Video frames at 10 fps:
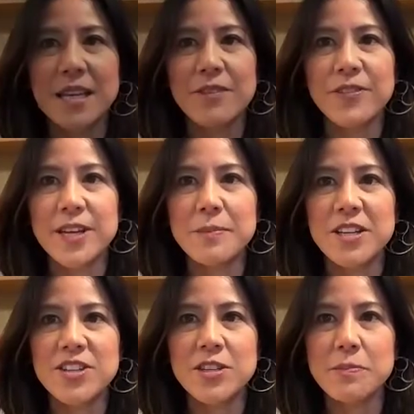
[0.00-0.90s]
self
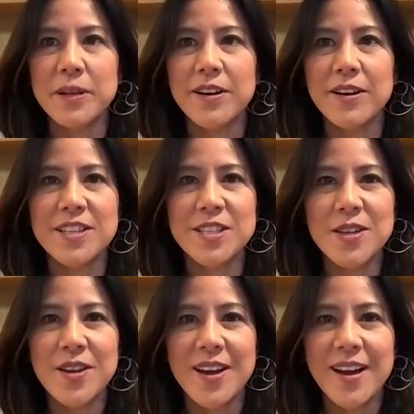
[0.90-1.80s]
image
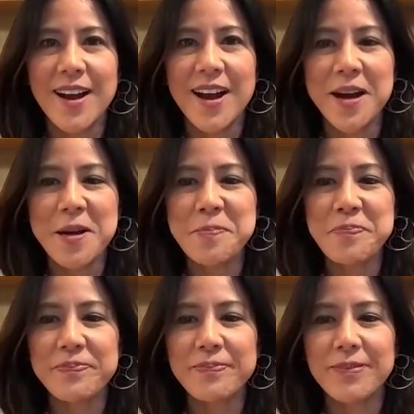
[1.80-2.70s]
because
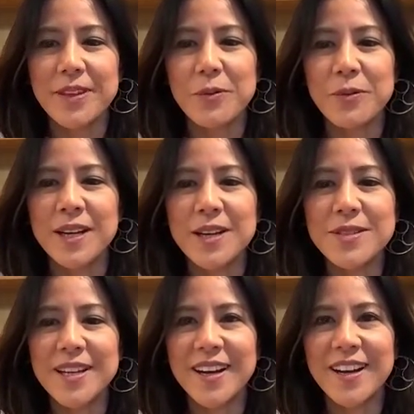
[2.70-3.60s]
um, when I
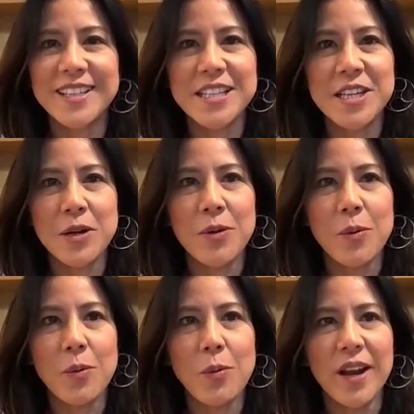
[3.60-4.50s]
was young, I didn't
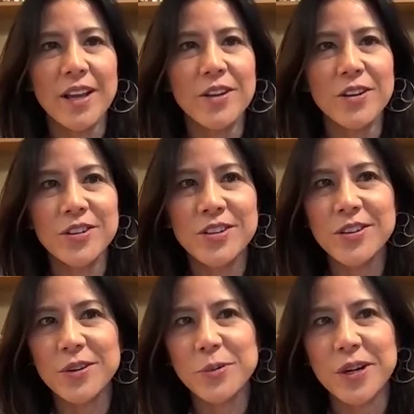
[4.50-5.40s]
know what I
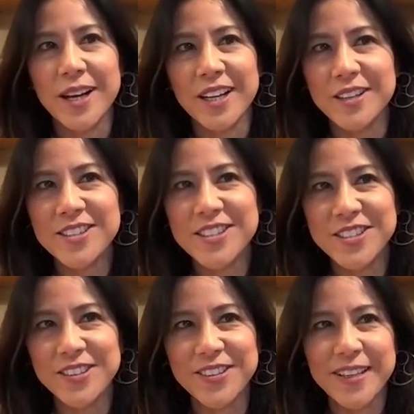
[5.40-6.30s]
couldn't or what I could
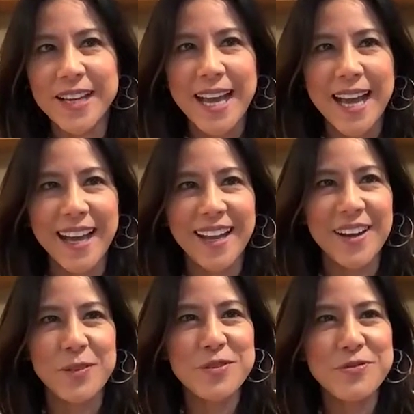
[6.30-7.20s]
do.
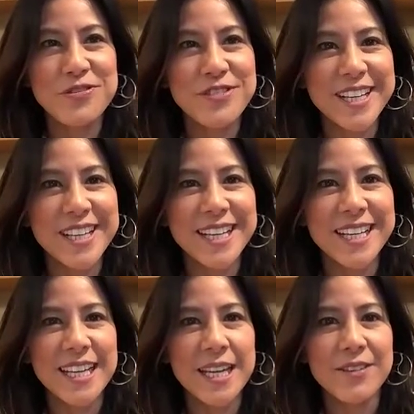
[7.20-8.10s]
And I was
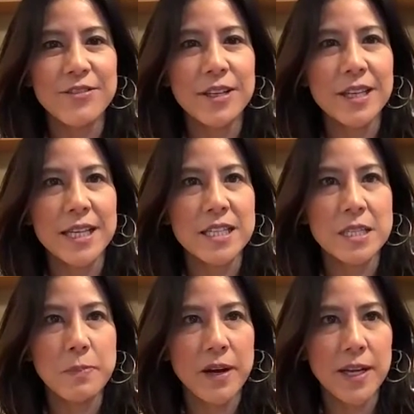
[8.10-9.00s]
really, really
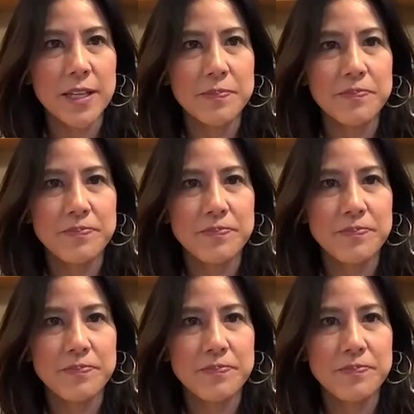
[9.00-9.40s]
inspired.